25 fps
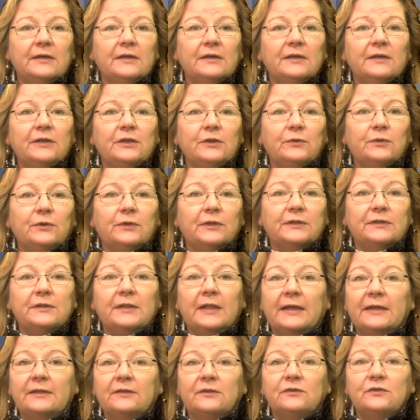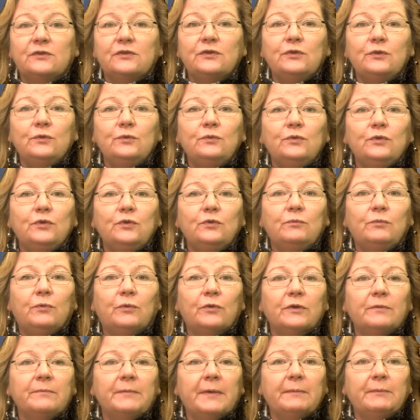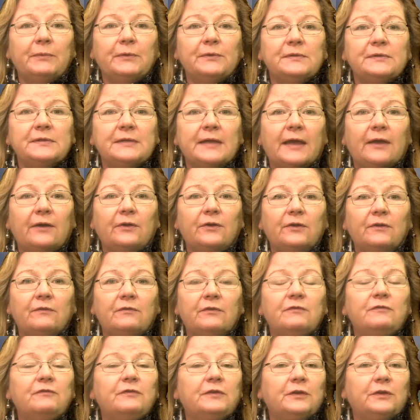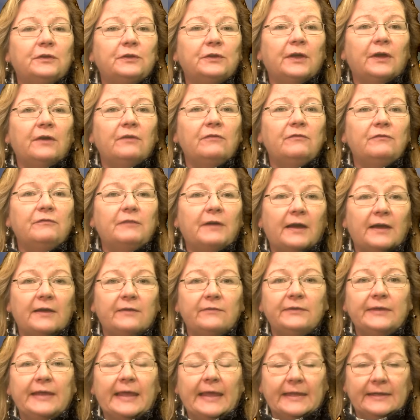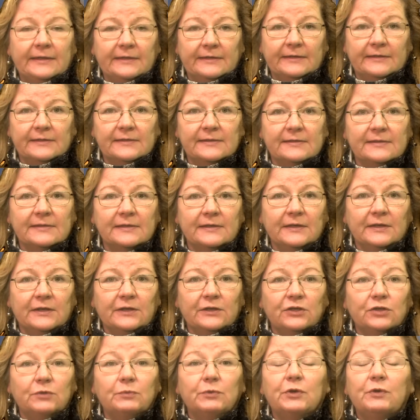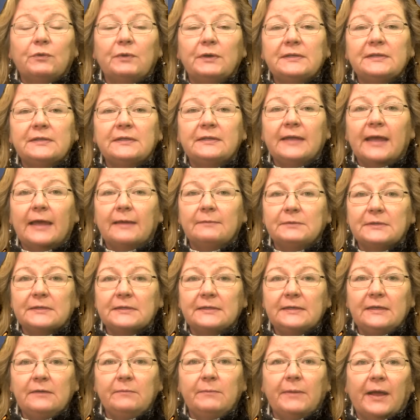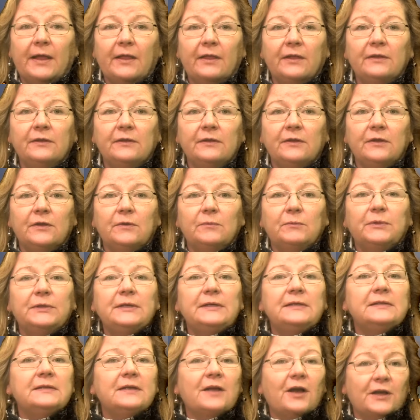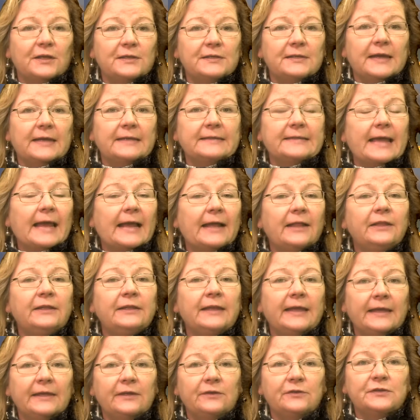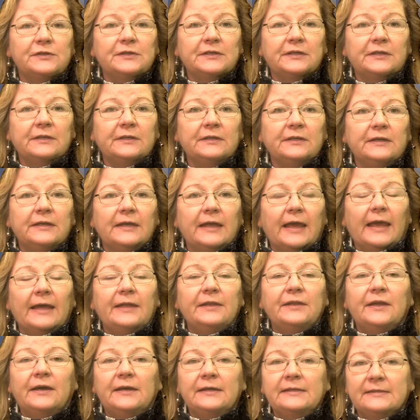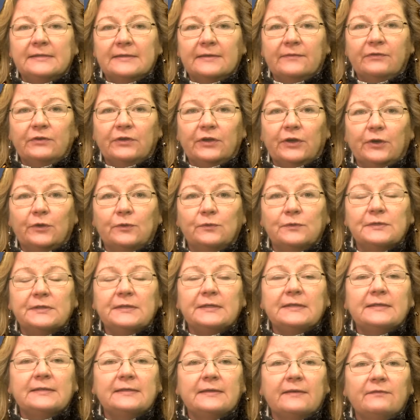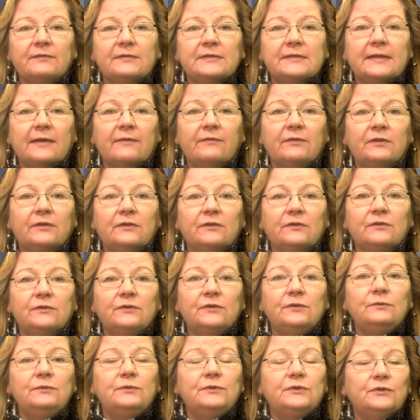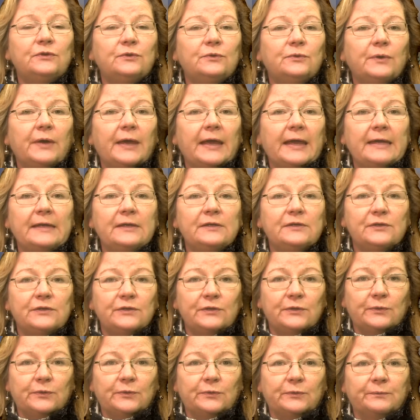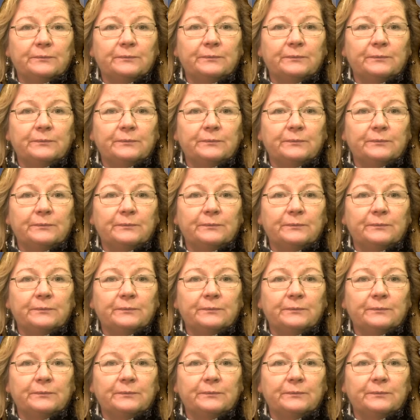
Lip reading: You elect 2 new board members out of a field of 5 candidates. To request an absentee ballot, please contact Alan Anderson at 970-677-2282.